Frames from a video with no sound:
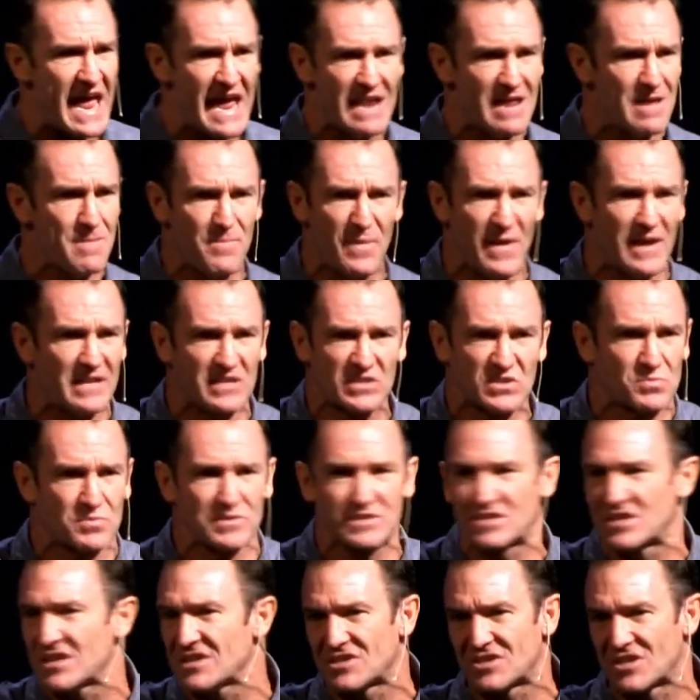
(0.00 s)
anybody's
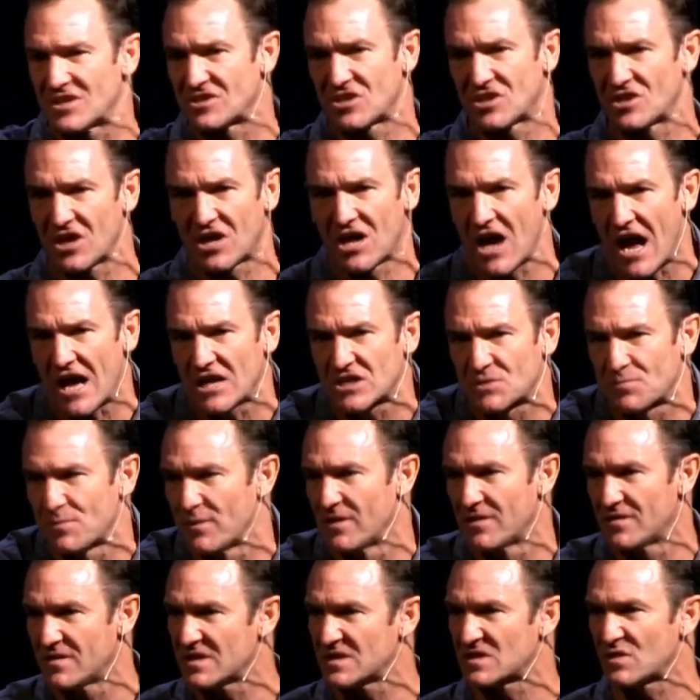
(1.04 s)
resistance to the
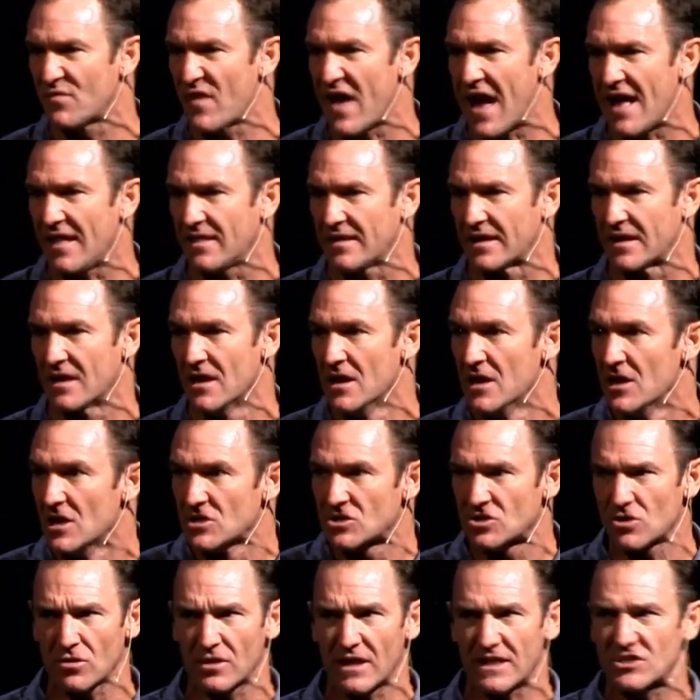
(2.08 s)
gospel in this valley.
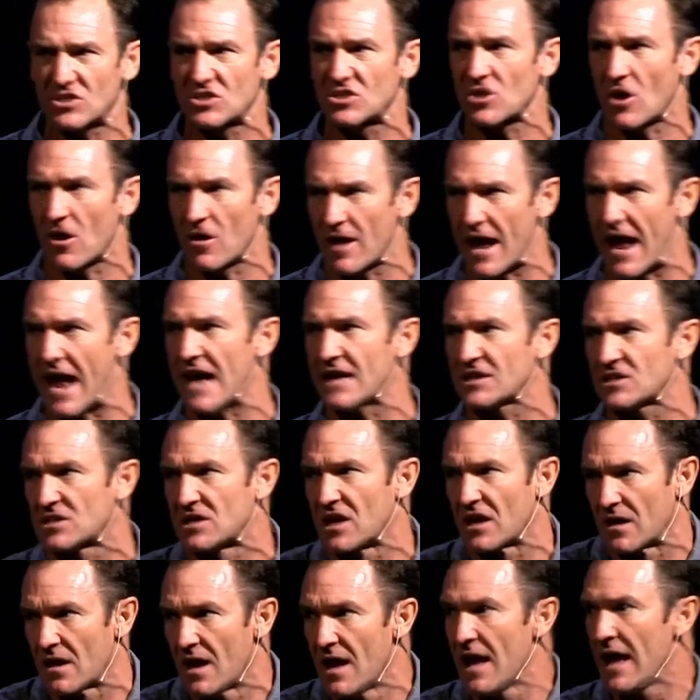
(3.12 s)
So let's start
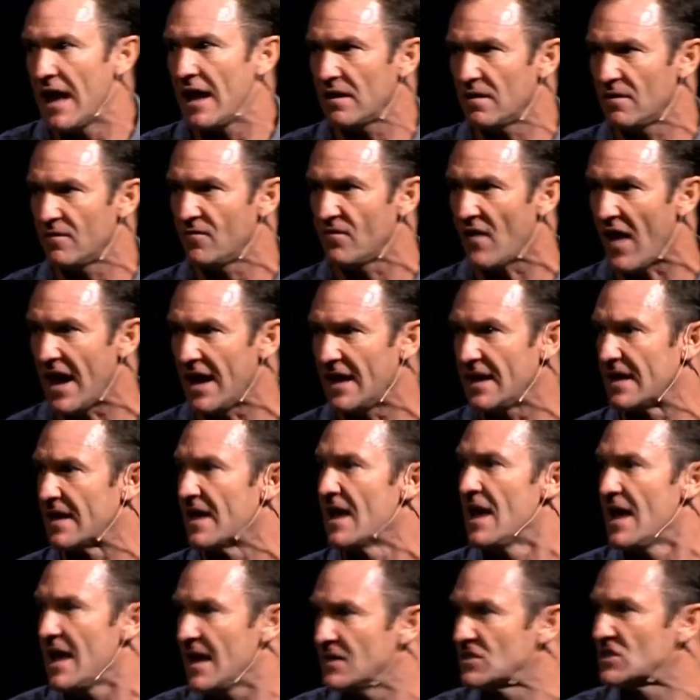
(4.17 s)
asking and inviting
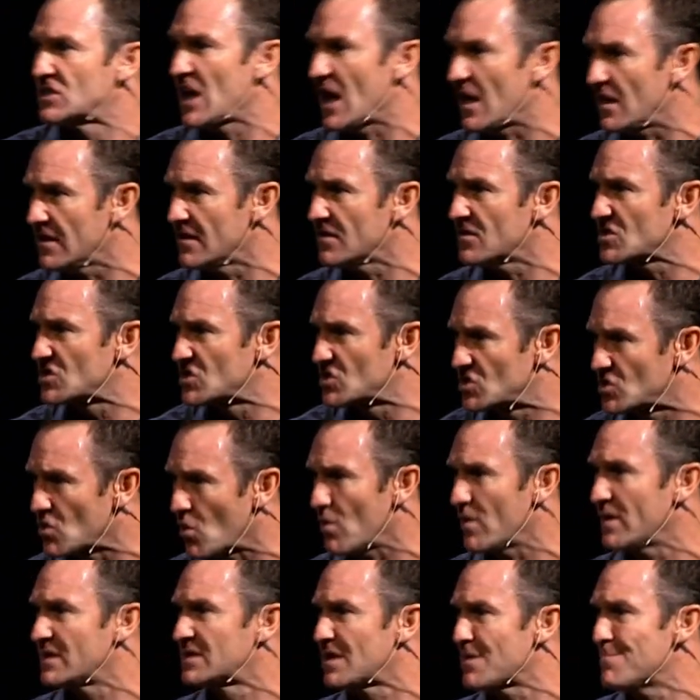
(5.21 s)
and telling the
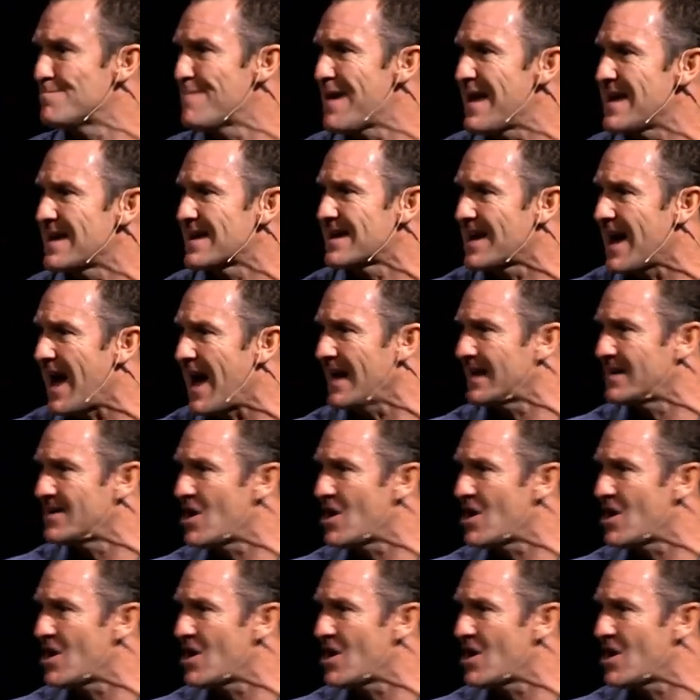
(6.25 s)
story to make God